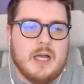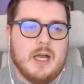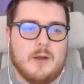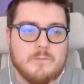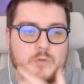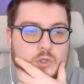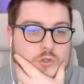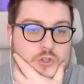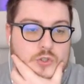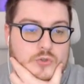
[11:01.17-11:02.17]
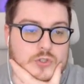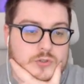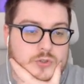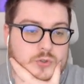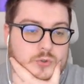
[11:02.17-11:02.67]
Um, you can choose
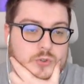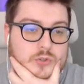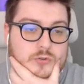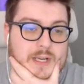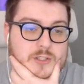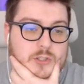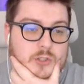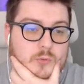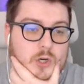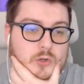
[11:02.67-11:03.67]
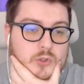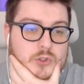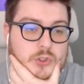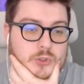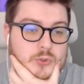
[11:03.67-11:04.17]
to create a new one or
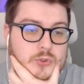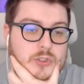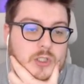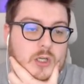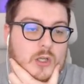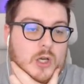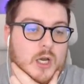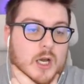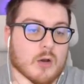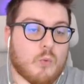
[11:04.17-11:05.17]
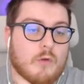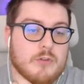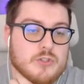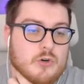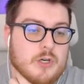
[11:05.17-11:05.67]
choose uh, one
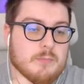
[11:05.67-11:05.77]
that's already